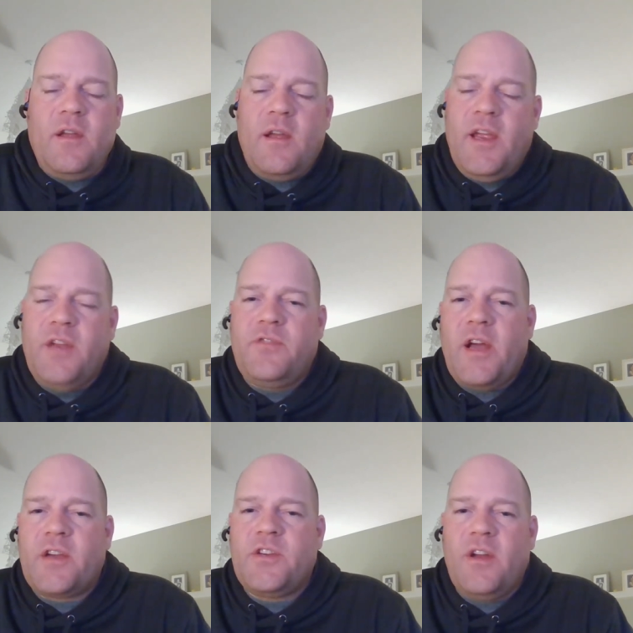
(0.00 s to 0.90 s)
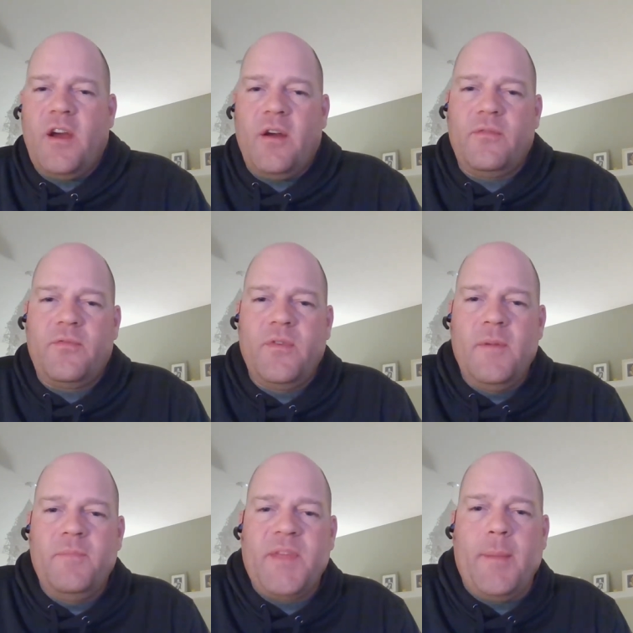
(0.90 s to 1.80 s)
introduction of
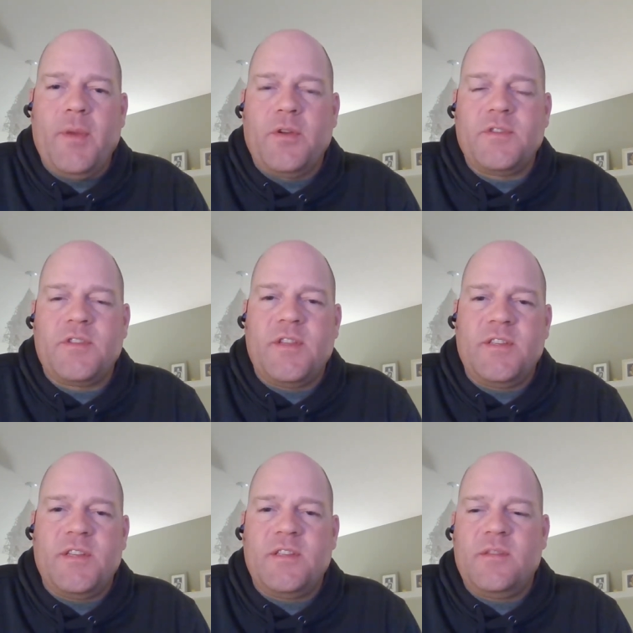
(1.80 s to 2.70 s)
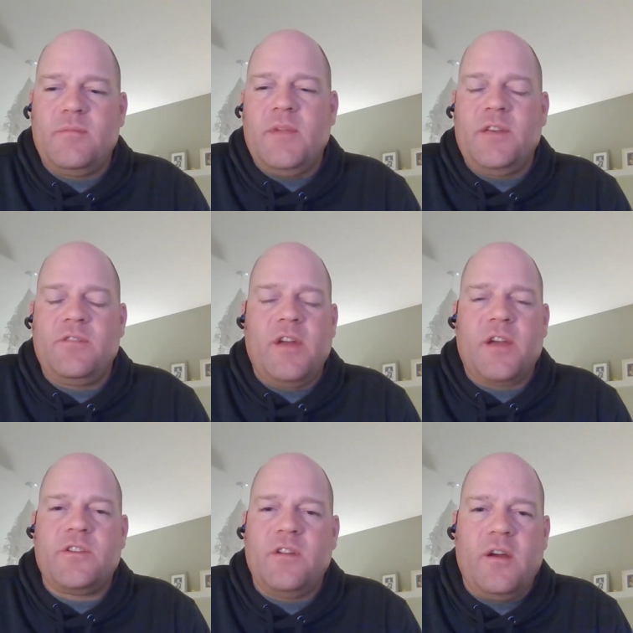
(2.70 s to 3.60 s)
chemicals to the system,
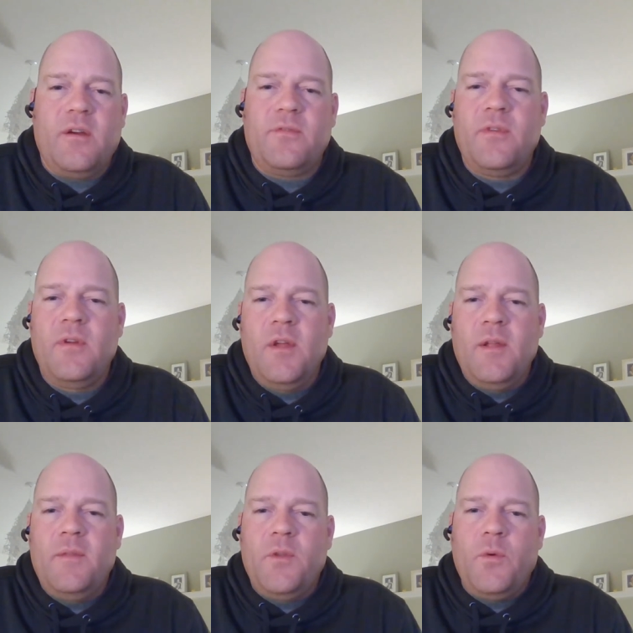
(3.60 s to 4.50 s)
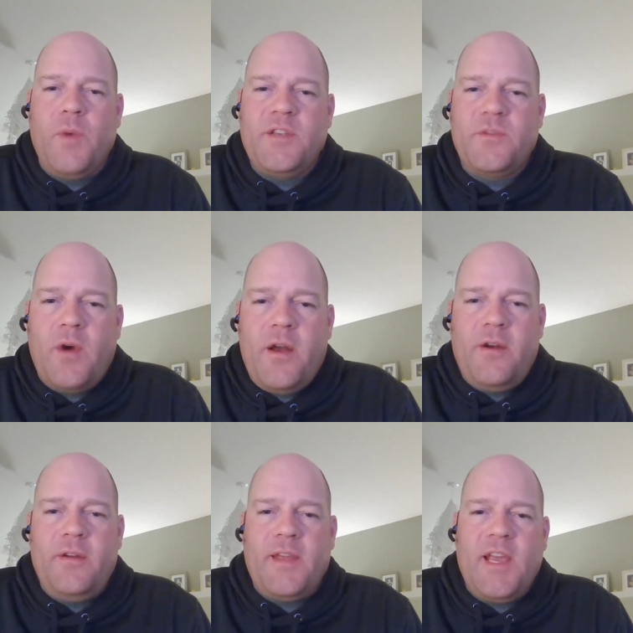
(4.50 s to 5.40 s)
introduction of
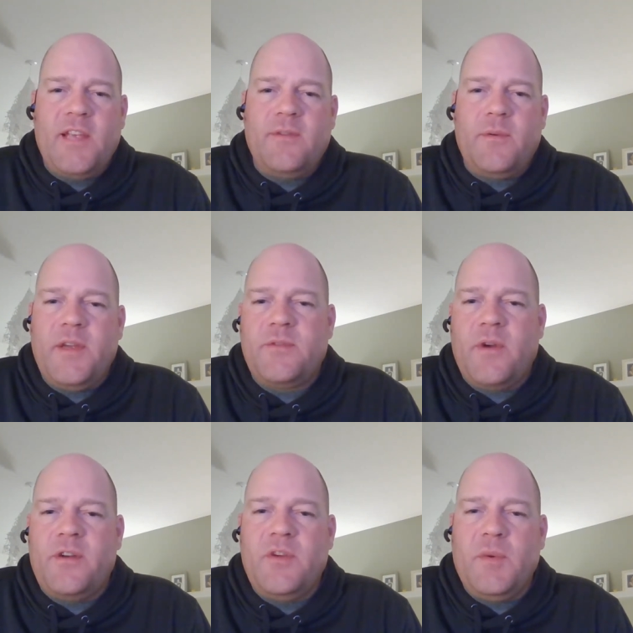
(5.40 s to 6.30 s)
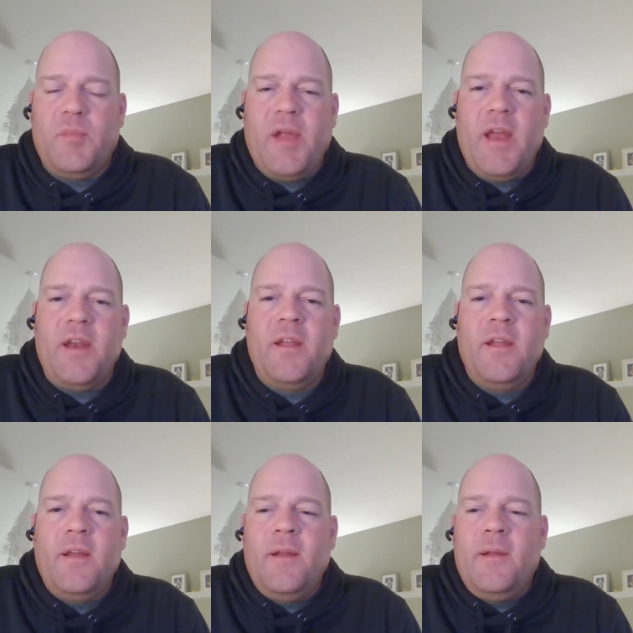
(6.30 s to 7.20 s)
wastewater in the case of a wastewater treatment plant,
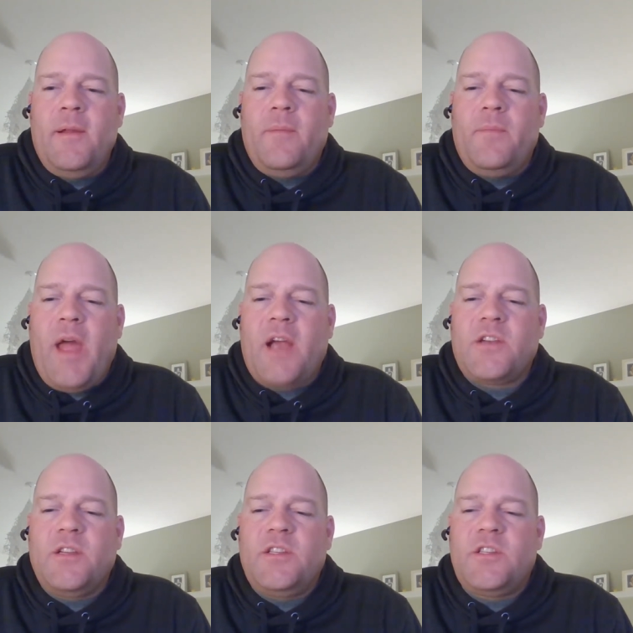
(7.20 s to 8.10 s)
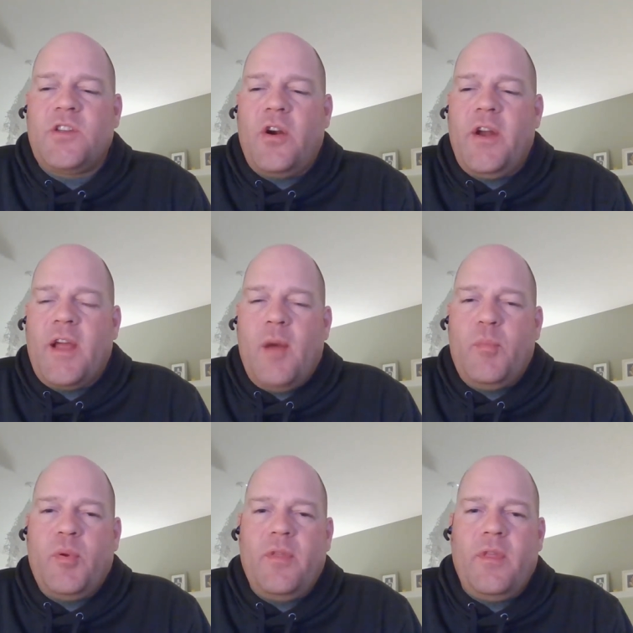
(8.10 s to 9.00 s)
actually starting
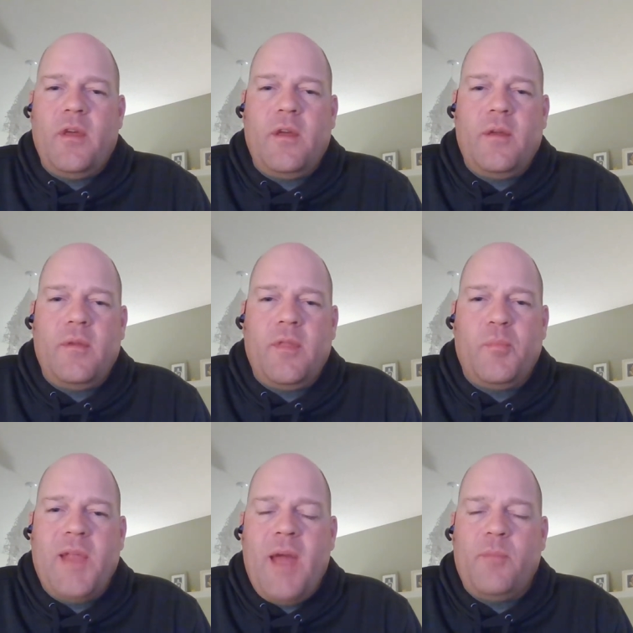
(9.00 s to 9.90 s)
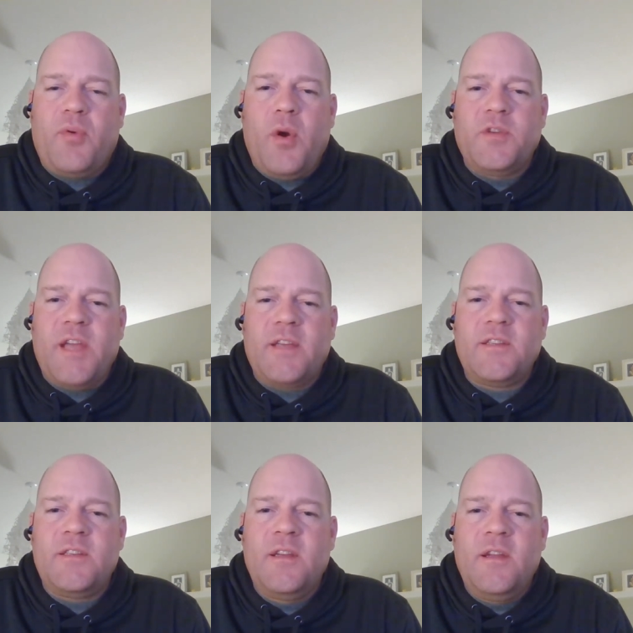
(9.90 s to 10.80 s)
up the plant
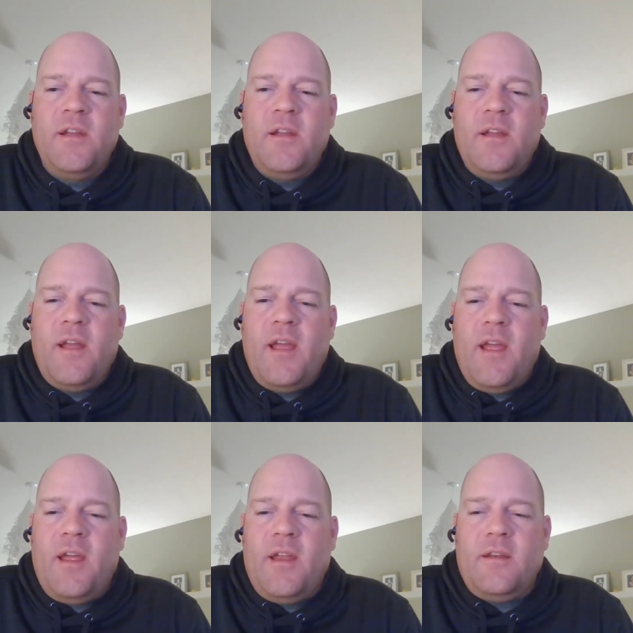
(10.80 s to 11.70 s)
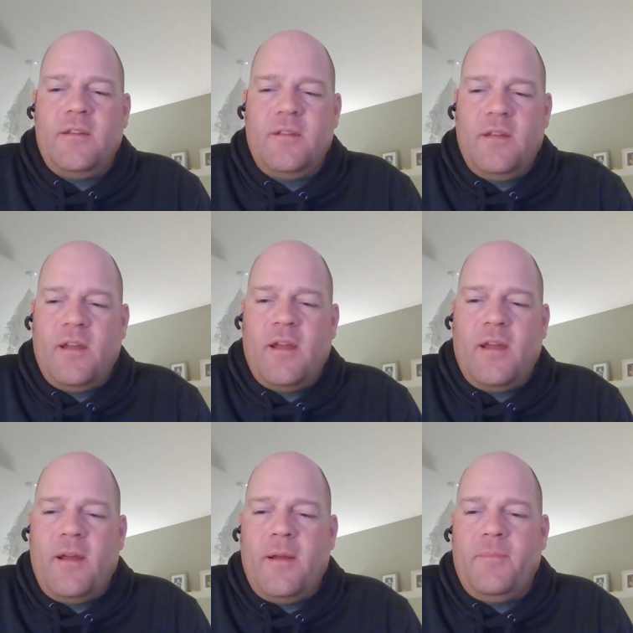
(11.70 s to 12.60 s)
process and
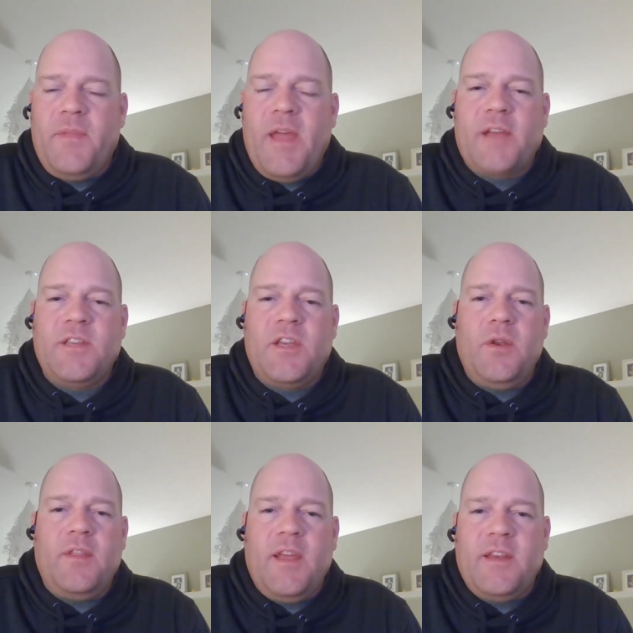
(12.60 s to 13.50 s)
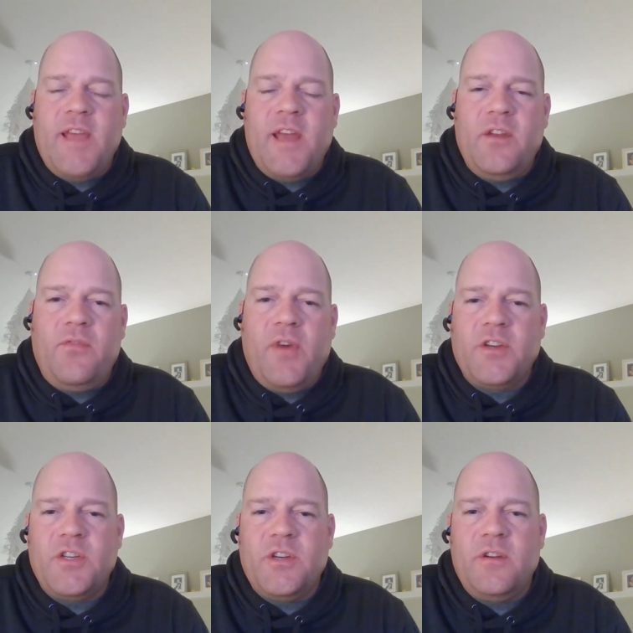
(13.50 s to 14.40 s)
executing the intended
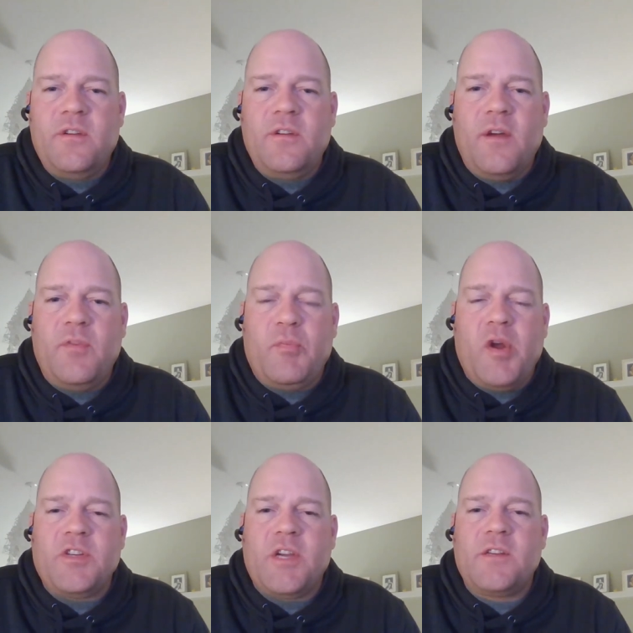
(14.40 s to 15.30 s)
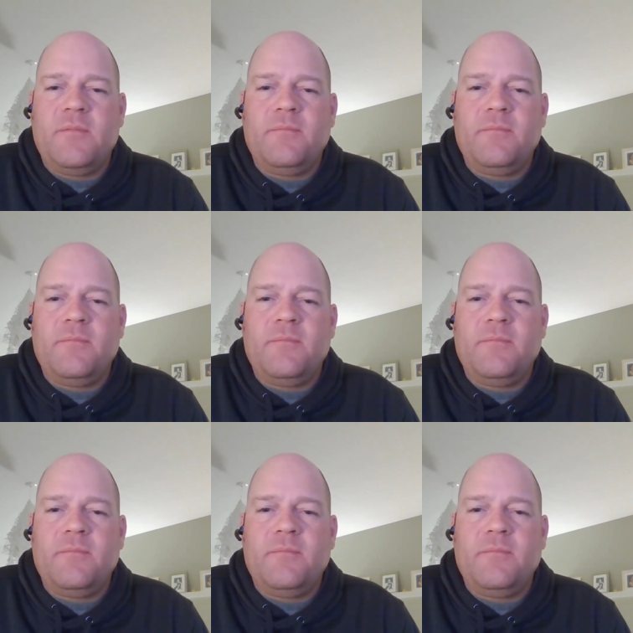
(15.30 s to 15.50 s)
function of the project.